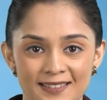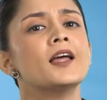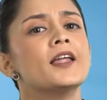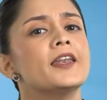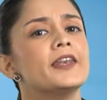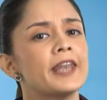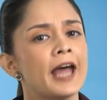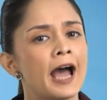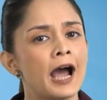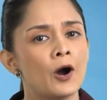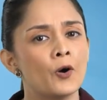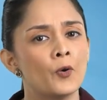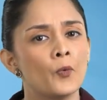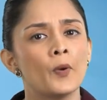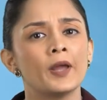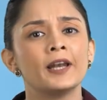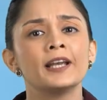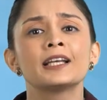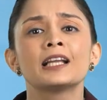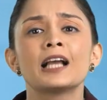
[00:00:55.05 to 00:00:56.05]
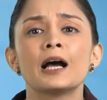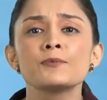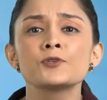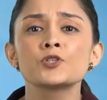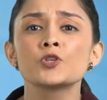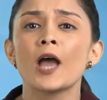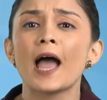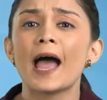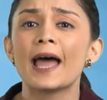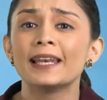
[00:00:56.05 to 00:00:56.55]
Now, when it comes
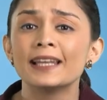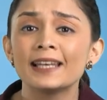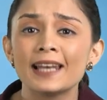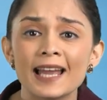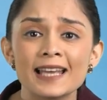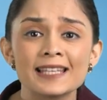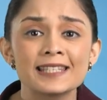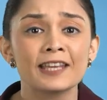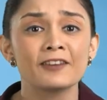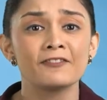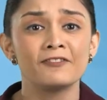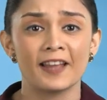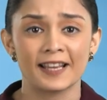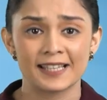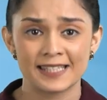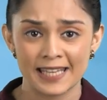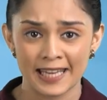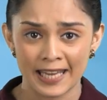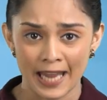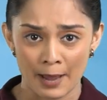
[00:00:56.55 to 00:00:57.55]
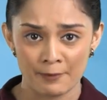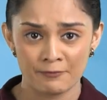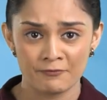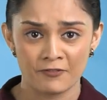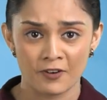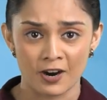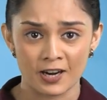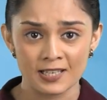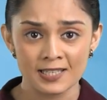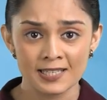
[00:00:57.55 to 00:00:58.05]
to analyzing Flexi Cap
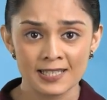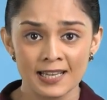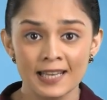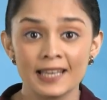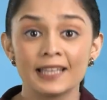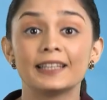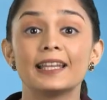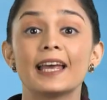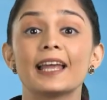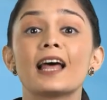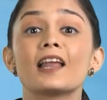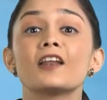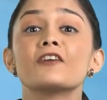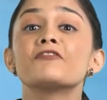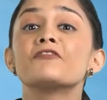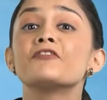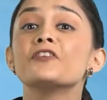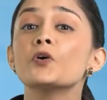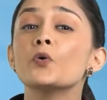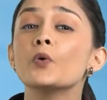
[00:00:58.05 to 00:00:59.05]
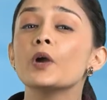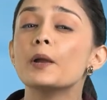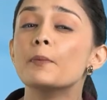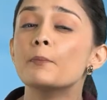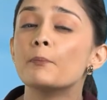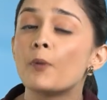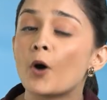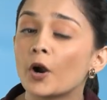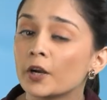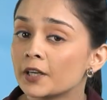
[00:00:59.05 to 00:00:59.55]
funds, there are a few
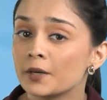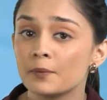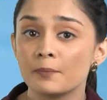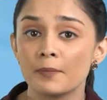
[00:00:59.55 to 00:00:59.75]
important